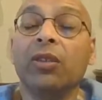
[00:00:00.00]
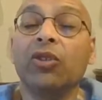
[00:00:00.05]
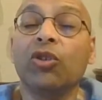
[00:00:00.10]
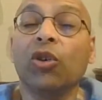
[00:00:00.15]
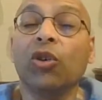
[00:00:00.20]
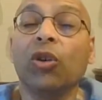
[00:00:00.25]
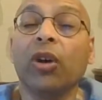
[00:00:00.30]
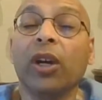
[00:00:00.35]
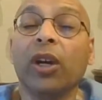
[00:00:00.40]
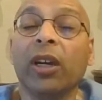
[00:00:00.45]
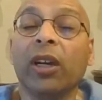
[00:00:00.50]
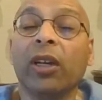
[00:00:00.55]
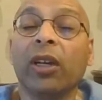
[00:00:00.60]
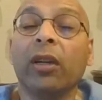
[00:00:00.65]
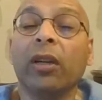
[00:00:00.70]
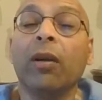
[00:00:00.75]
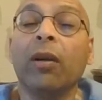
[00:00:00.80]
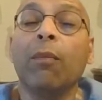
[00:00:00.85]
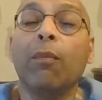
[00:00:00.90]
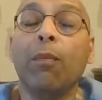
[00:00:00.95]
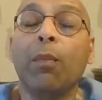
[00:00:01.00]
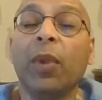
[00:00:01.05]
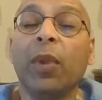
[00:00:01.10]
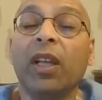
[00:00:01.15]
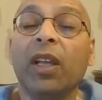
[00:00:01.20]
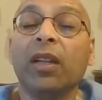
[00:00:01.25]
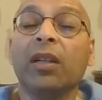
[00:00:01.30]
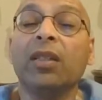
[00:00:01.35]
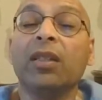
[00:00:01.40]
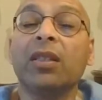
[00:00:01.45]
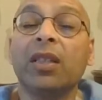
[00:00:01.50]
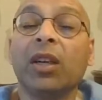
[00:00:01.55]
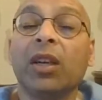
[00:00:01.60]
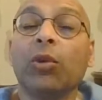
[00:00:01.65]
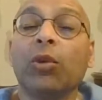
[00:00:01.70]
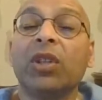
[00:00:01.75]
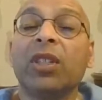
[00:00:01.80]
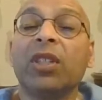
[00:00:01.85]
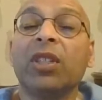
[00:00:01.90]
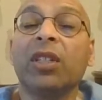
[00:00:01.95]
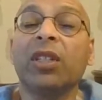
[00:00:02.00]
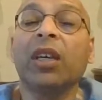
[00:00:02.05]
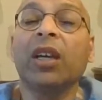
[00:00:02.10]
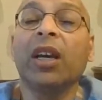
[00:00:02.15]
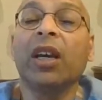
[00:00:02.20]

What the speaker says: So again, meal sequencing